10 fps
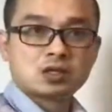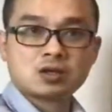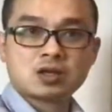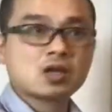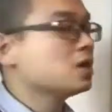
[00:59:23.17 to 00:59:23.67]

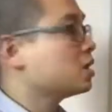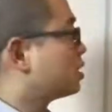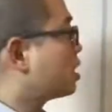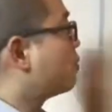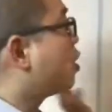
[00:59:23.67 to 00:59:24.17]
Okay,
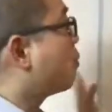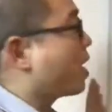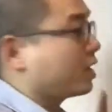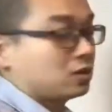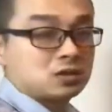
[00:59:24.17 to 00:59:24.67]
there are more
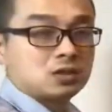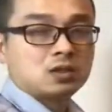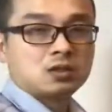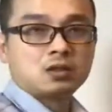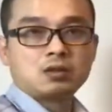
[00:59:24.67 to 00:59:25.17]
pattern.
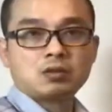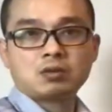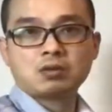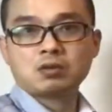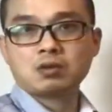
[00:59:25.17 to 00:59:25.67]

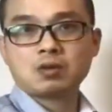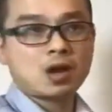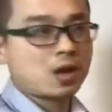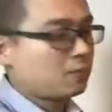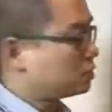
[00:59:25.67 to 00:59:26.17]

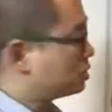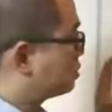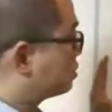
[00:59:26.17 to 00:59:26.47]
I'm just